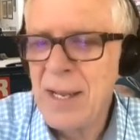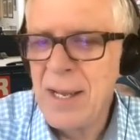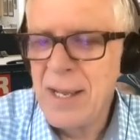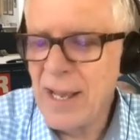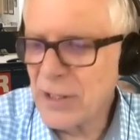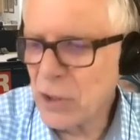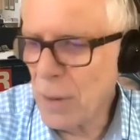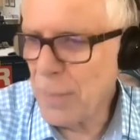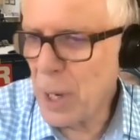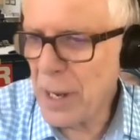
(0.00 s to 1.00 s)

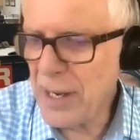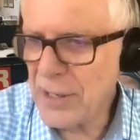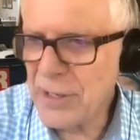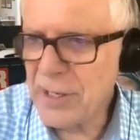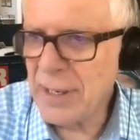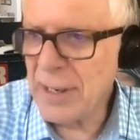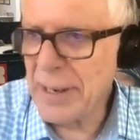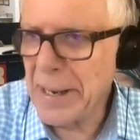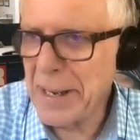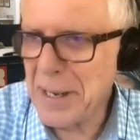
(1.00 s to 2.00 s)
corporatitis,
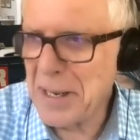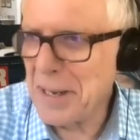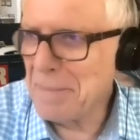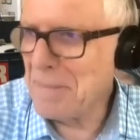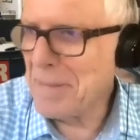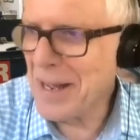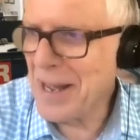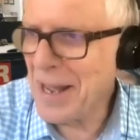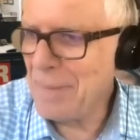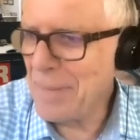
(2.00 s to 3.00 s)
and
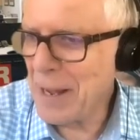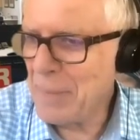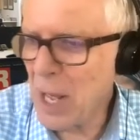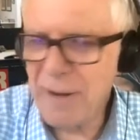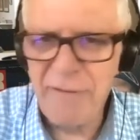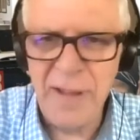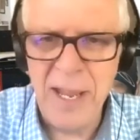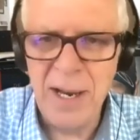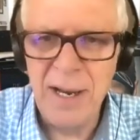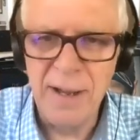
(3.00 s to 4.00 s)
I'm not a
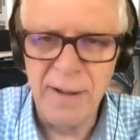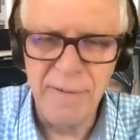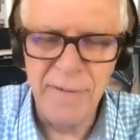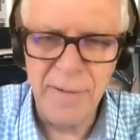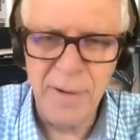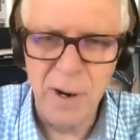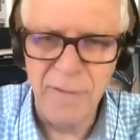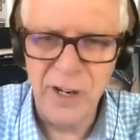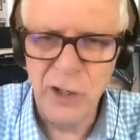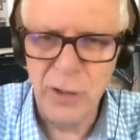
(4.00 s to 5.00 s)
fan of
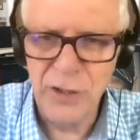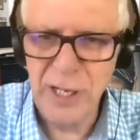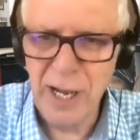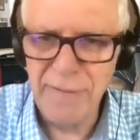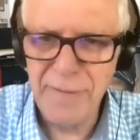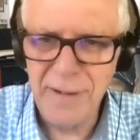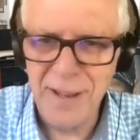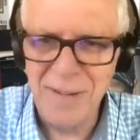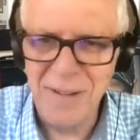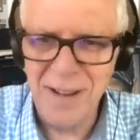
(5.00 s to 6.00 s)
artificial stuff
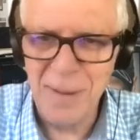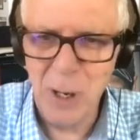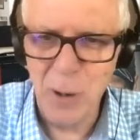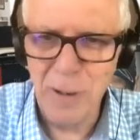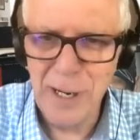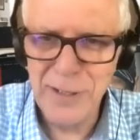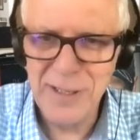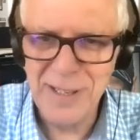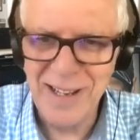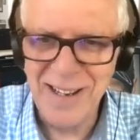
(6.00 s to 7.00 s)
in a motor race.
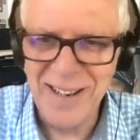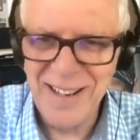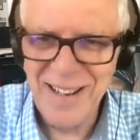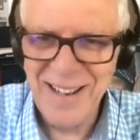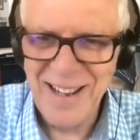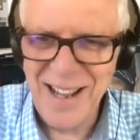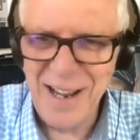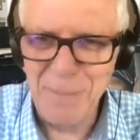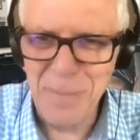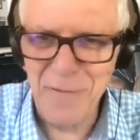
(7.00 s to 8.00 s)
I
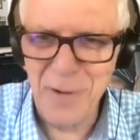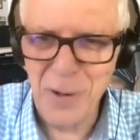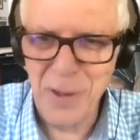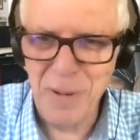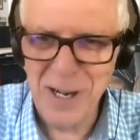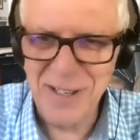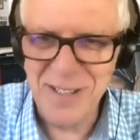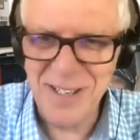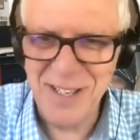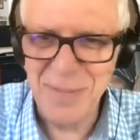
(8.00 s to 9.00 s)
prefer the races
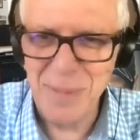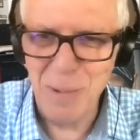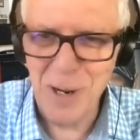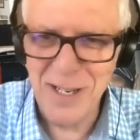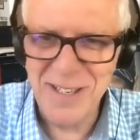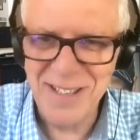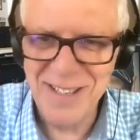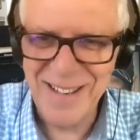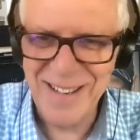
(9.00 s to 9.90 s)
to just be races.